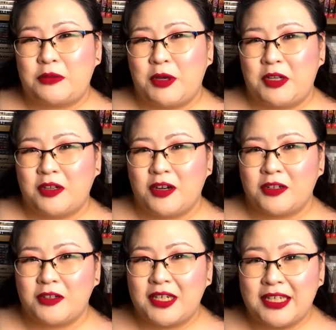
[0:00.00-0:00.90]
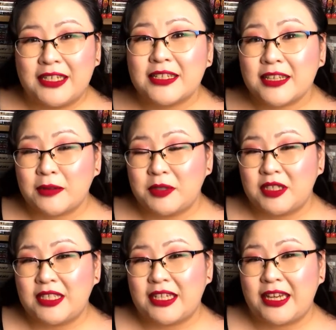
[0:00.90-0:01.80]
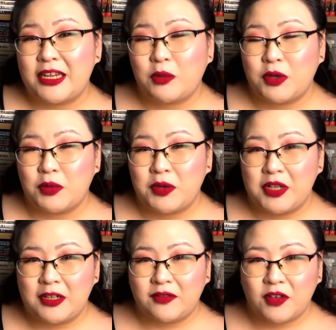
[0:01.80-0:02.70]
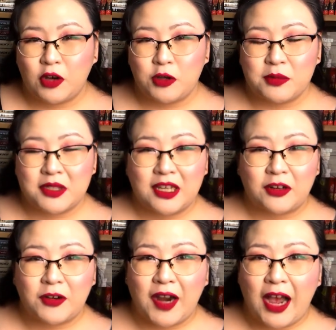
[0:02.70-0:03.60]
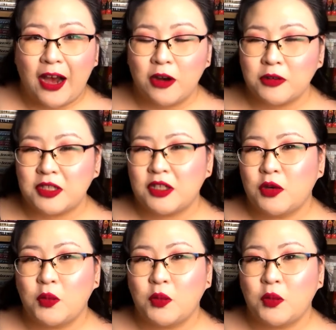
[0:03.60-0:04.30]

My daughter is up to date with reading the volumes that are out.